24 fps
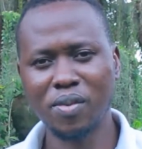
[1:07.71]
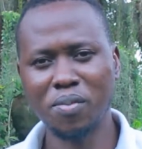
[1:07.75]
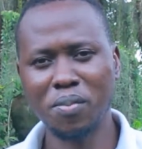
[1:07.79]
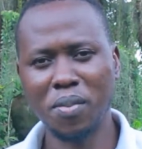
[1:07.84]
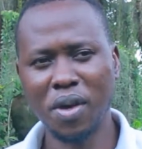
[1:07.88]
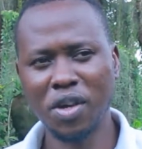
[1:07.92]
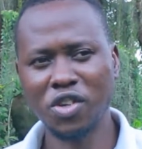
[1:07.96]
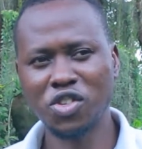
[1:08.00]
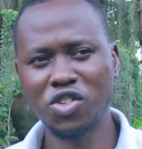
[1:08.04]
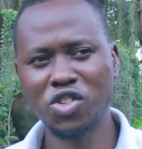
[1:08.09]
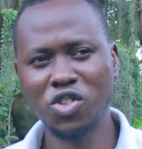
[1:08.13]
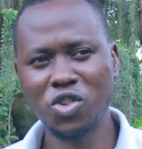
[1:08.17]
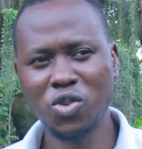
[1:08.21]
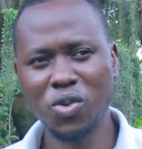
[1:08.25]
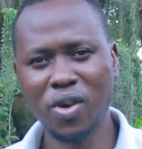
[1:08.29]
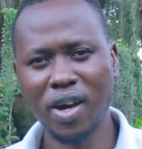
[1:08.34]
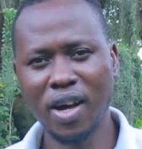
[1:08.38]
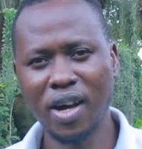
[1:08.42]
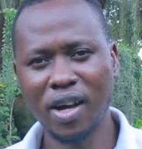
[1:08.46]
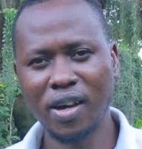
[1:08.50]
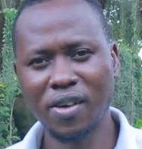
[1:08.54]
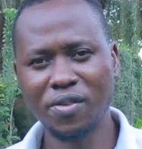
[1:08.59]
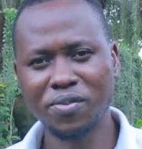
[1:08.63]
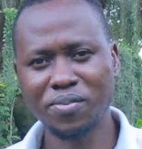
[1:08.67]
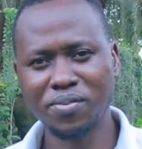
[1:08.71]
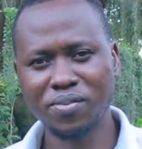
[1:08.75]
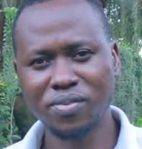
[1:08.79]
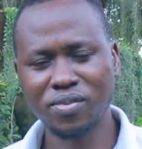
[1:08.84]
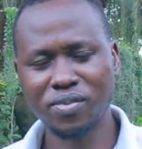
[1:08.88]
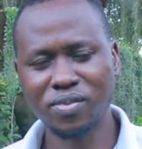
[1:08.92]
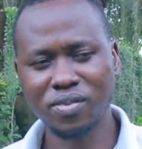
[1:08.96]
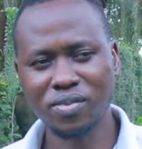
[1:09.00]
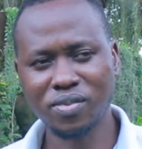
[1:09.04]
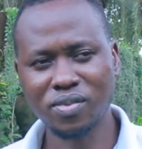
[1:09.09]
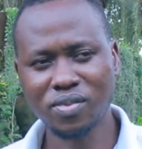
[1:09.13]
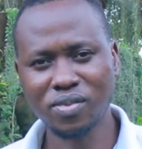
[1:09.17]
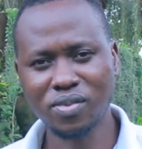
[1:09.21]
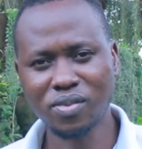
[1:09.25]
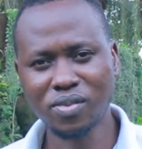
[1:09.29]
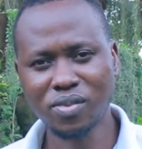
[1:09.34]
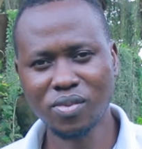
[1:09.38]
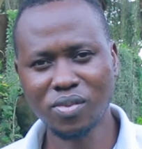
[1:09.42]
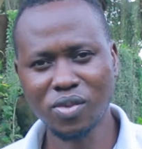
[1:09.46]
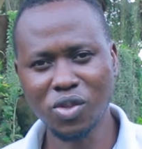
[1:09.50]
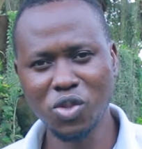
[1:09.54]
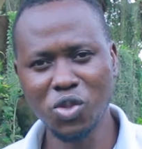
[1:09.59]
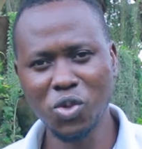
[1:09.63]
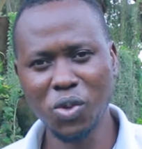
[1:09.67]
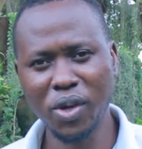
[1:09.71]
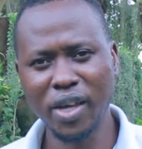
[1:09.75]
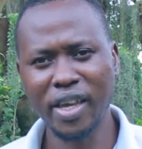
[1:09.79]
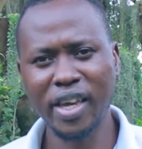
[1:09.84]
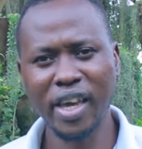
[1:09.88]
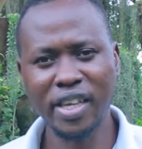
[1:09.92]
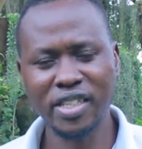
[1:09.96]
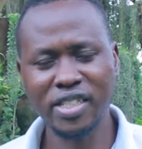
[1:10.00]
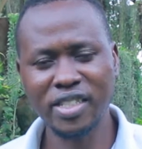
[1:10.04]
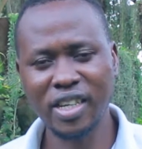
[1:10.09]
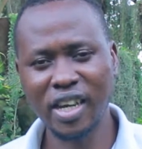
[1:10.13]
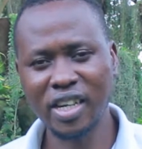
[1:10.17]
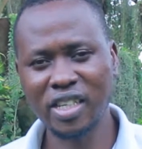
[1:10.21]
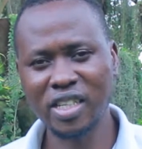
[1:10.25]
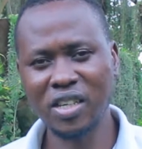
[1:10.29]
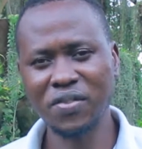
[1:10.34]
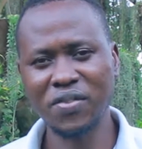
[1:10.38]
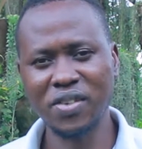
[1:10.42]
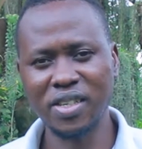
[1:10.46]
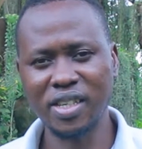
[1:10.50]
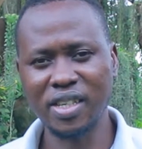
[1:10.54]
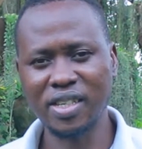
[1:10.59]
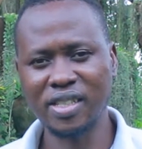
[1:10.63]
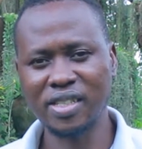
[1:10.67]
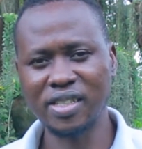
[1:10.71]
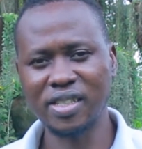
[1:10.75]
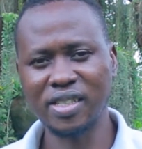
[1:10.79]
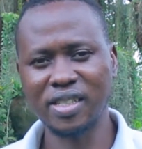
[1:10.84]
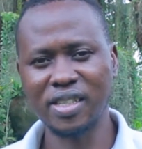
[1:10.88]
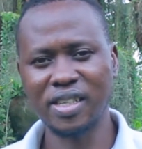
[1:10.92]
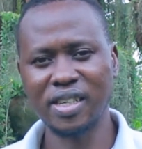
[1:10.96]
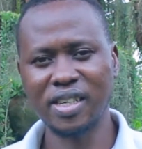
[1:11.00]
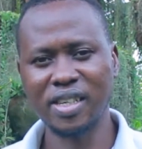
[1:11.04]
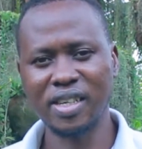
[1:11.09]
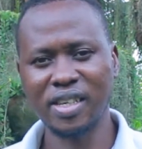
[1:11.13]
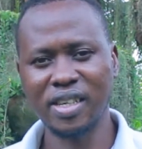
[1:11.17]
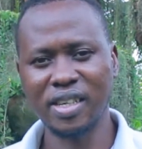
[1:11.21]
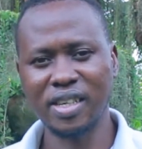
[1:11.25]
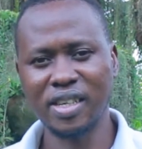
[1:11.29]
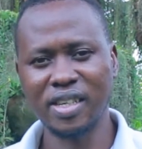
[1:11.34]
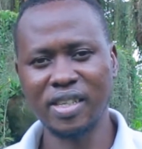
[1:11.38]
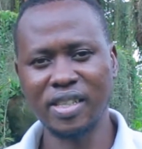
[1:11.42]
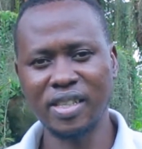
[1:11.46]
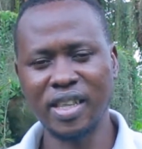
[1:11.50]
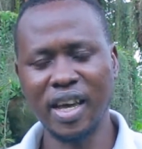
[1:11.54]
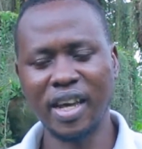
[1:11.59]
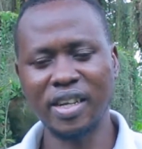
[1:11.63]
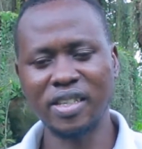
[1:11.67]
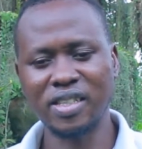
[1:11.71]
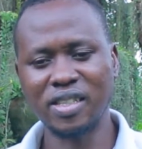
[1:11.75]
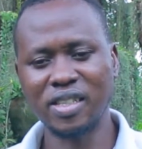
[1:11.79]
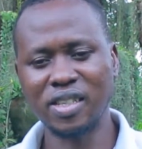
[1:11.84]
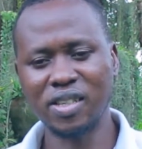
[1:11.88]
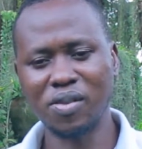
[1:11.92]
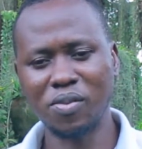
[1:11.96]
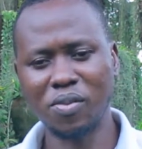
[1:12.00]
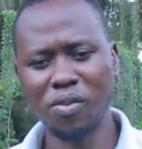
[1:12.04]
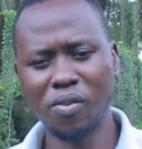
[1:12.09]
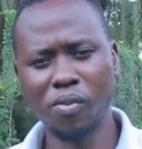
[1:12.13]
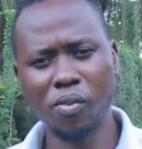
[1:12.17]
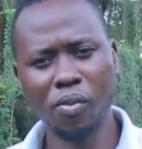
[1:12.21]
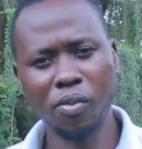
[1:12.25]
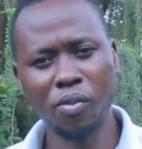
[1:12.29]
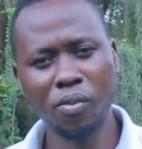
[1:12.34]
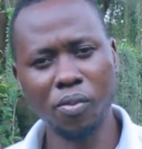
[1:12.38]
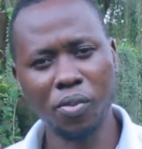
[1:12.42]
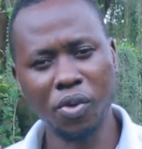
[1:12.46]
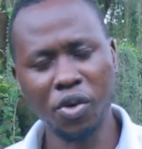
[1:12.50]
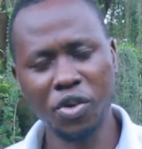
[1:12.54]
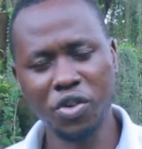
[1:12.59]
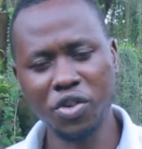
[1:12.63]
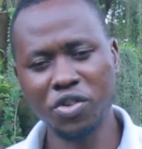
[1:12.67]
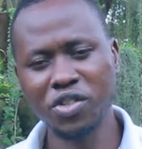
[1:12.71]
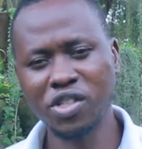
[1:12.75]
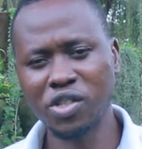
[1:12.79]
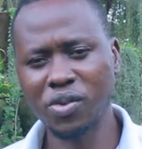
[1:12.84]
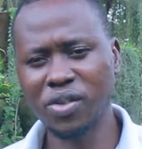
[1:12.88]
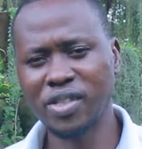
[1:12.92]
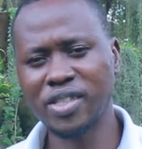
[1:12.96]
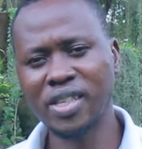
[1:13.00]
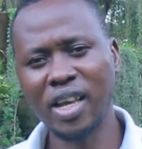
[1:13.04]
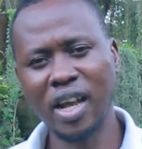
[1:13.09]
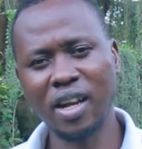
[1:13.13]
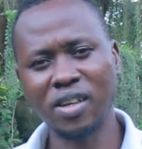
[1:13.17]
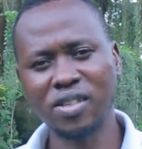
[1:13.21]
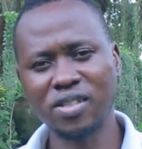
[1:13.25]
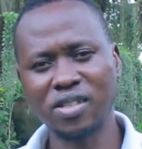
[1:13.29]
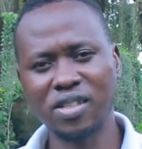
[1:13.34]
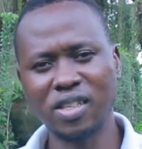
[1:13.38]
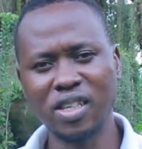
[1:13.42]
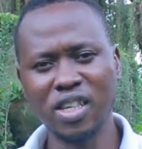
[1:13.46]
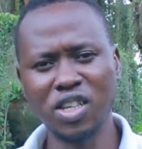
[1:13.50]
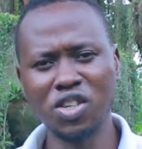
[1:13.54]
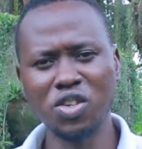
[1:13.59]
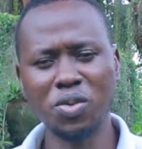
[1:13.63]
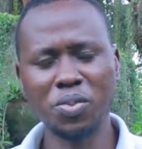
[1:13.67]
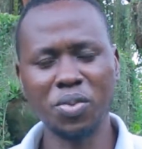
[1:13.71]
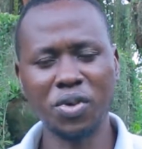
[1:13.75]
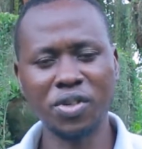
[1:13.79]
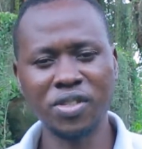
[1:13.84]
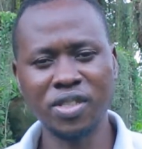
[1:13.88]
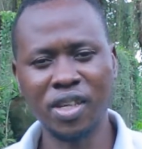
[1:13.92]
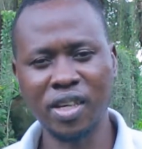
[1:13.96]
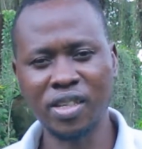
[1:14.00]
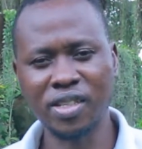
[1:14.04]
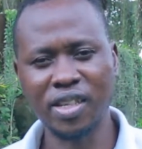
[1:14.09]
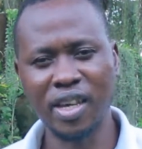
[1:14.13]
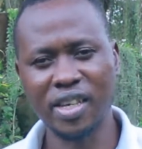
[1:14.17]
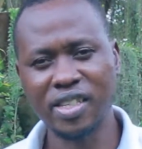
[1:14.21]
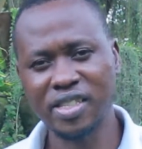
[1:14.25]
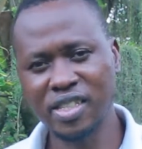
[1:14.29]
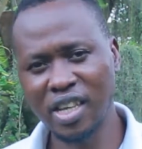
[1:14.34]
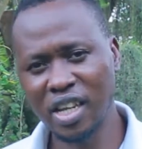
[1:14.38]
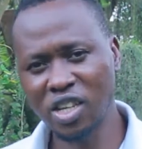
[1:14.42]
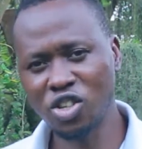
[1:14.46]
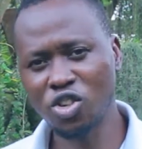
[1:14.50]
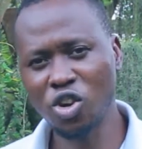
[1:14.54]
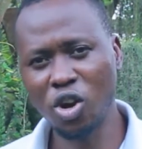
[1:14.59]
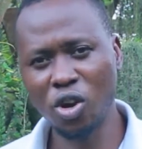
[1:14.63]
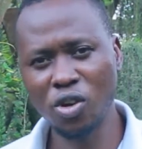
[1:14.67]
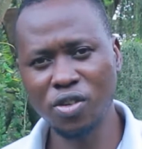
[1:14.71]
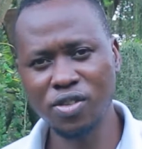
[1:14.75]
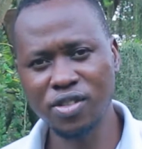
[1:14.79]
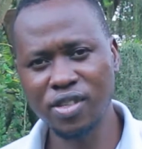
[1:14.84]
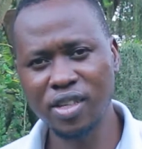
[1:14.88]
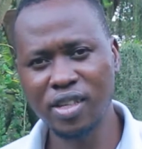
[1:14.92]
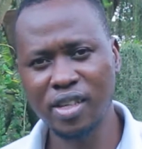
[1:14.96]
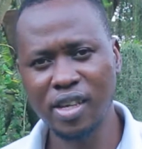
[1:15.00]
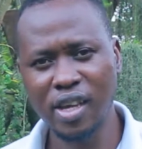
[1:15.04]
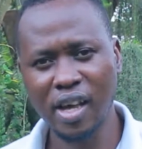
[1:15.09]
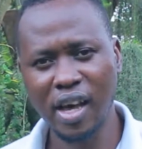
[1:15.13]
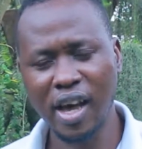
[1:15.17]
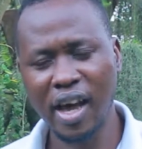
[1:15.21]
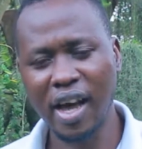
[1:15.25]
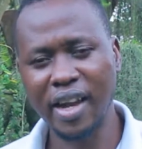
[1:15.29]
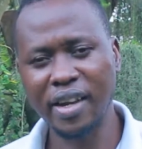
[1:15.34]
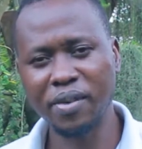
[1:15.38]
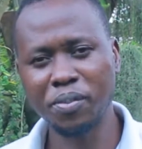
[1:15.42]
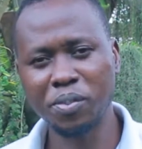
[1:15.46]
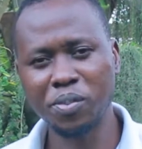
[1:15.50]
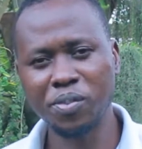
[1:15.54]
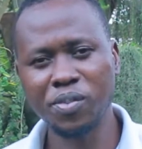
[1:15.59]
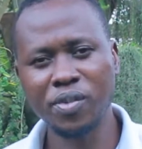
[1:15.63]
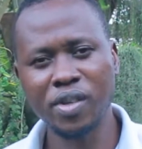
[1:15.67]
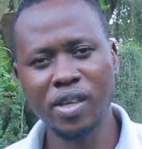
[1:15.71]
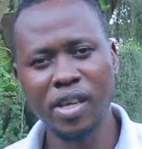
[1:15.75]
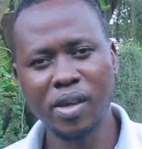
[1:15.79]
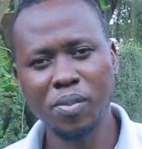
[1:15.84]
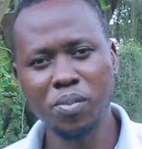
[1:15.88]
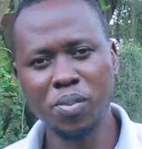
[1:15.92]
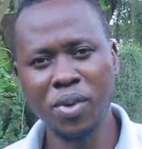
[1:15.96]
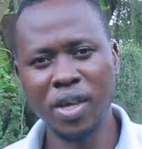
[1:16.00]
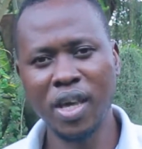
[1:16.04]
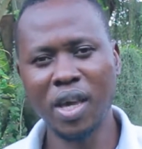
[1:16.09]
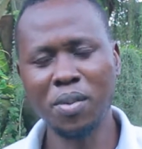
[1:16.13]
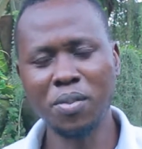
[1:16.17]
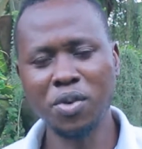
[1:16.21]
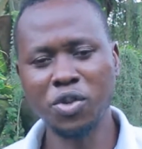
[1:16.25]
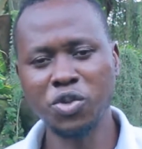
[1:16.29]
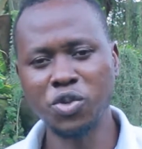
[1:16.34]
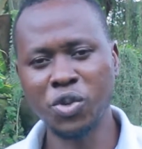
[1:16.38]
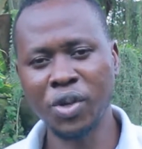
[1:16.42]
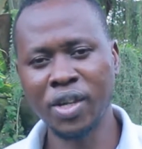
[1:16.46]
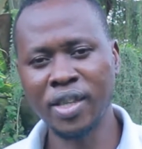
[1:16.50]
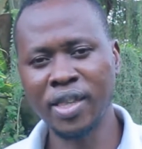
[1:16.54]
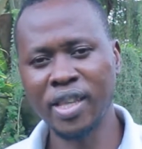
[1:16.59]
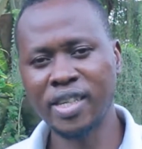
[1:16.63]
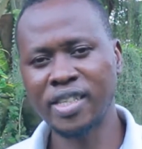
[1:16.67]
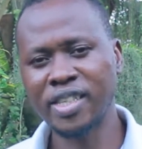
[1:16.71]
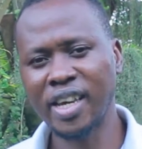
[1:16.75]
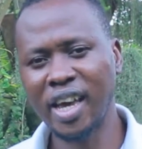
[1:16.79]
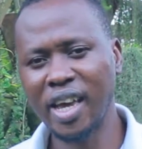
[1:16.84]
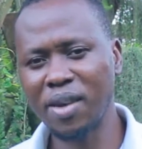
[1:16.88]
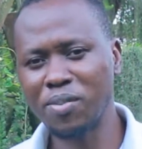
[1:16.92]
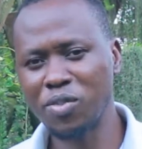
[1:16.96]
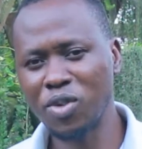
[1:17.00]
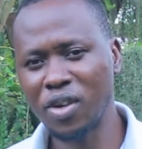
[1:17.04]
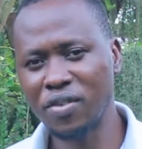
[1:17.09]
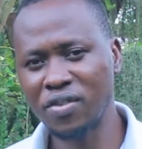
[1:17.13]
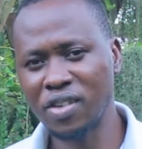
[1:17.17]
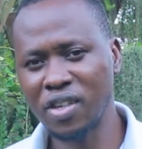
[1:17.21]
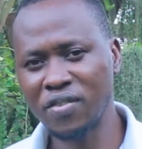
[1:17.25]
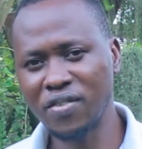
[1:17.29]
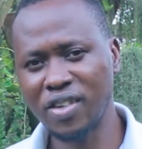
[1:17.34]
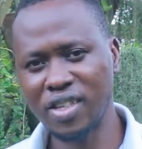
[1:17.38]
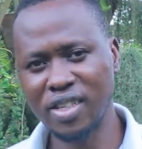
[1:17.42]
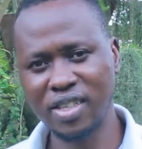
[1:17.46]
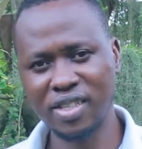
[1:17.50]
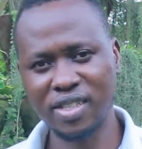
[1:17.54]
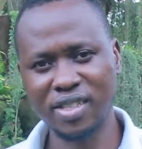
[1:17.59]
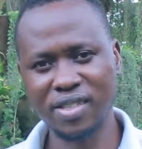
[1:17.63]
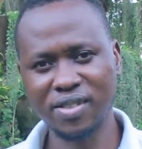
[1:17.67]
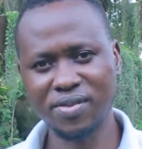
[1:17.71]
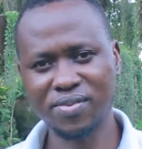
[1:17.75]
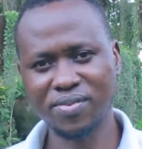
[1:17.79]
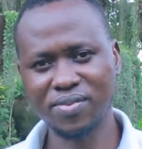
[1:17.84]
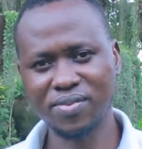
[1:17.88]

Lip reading: Make sure you engage in activities that produce results in your project. Set goals and be able to hit the time you have given it.